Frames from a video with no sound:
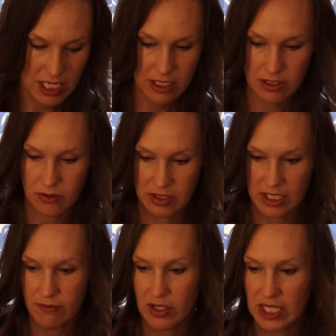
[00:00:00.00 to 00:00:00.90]
Ten of Swords,
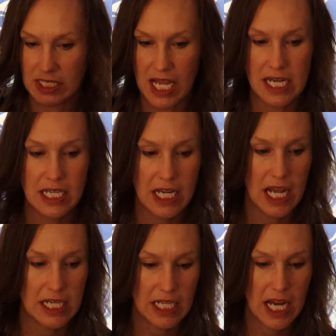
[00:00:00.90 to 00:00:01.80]
everything's ending,
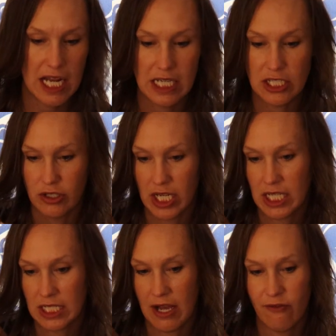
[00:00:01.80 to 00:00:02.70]
ending, ending. You're
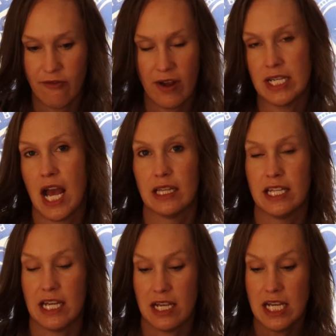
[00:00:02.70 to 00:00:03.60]
getting that
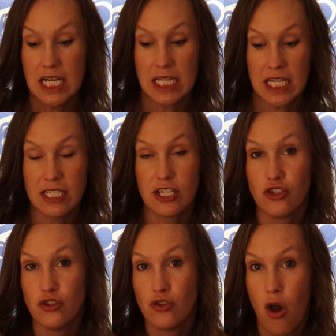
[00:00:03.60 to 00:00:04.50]
finality. This is
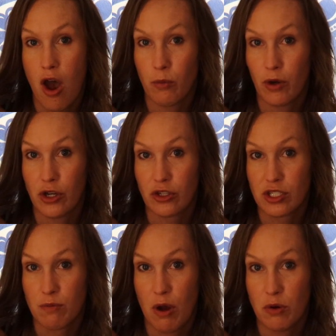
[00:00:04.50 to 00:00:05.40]
not where you're
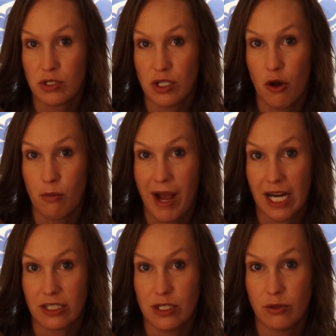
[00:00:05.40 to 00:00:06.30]
supposed to go
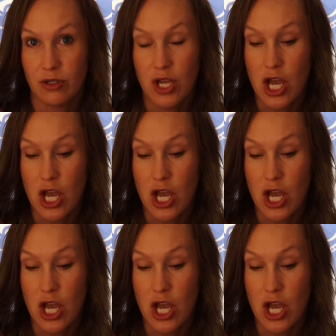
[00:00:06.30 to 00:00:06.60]
back to.